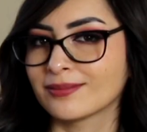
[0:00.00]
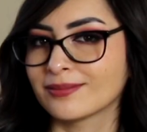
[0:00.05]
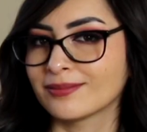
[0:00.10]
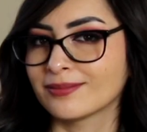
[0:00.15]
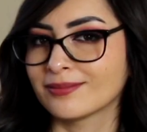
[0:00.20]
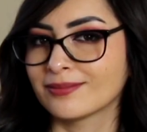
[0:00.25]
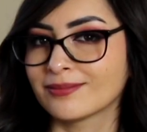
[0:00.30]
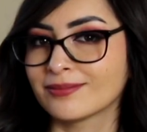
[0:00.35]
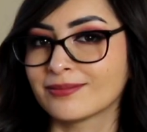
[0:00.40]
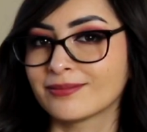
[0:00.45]

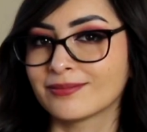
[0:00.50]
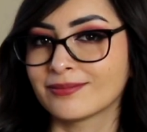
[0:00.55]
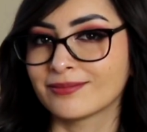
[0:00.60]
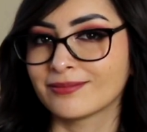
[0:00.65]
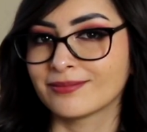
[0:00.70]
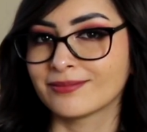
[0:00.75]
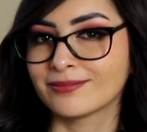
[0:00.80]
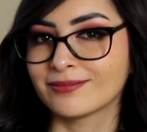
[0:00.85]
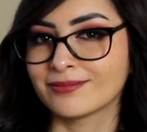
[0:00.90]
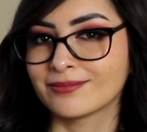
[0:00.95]

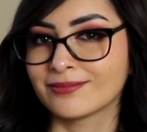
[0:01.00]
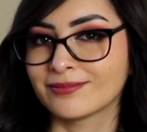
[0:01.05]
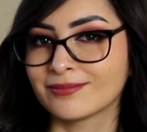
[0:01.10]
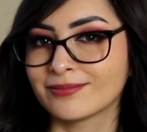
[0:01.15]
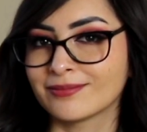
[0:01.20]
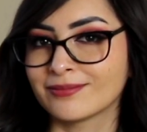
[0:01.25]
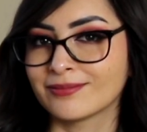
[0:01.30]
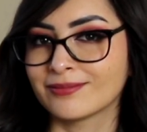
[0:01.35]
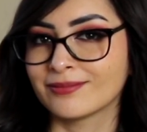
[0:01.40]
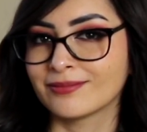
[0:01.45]

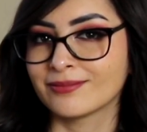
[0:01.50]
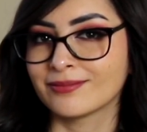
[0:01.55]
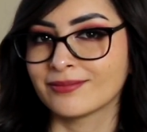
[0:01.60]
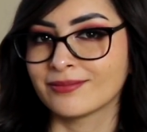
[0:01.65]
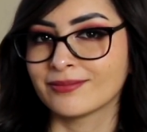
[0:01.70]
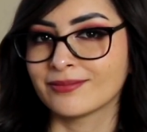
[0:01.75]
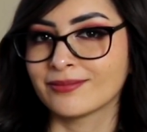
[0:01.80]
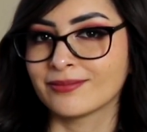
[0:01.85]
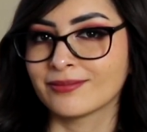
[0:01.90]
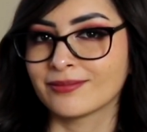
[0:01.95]

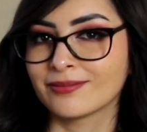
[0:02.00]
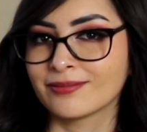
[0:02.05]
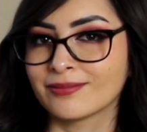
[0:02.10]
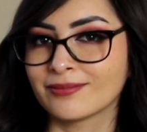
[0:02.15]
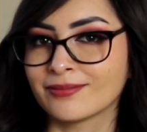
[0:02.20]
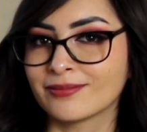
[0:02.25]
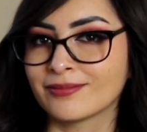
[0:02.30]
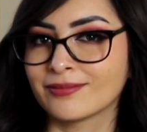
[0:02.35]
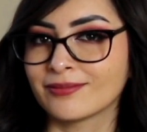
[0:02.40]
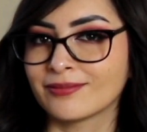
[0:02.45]

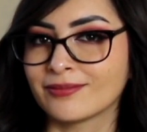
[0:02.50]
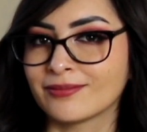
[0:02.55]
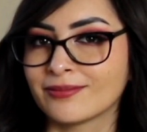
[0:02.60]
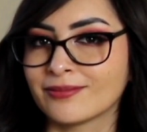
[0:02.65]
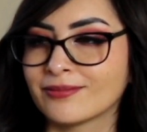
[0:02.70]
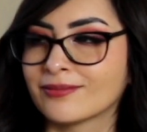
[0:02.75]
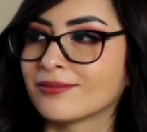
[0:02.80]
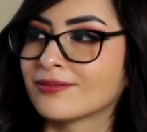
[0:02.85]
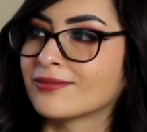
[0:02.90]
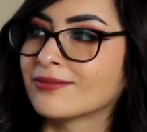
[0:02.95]

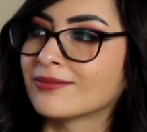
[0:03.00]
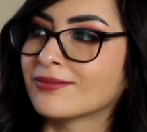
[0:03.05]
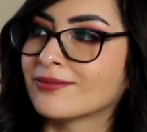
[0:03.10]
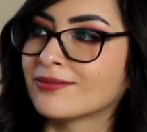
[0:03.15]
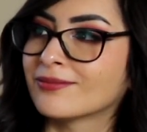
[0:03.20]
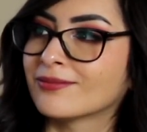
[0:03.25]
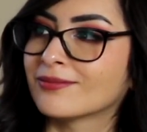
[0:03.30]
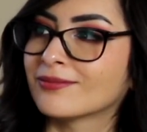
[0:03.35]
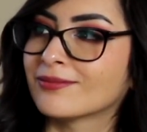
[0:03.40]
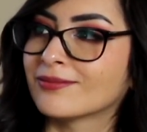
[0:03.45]

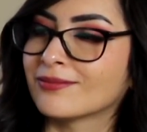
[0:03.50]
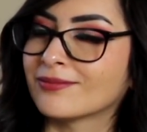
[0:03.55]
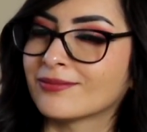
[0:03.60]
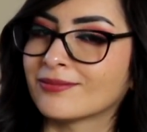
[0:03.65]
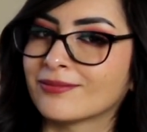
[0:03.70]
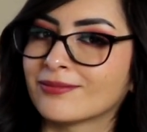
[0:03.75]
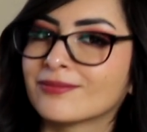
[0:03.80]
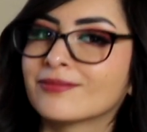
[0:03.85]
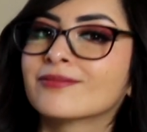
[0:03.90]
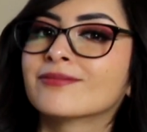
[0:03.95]

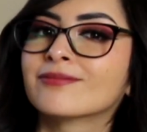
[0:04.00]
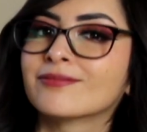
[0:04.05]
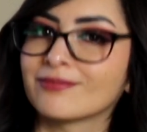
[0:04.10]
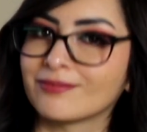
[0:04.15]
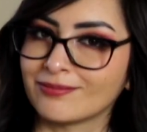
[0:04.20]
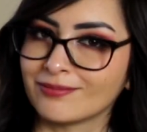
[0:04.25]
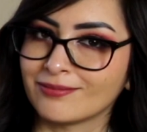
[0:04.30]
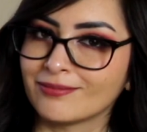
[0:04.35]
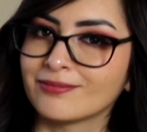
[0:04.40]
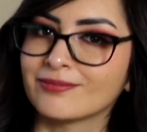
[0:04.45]

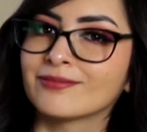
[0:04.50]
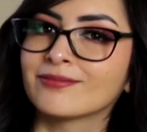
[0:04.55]
The person shown says nothing.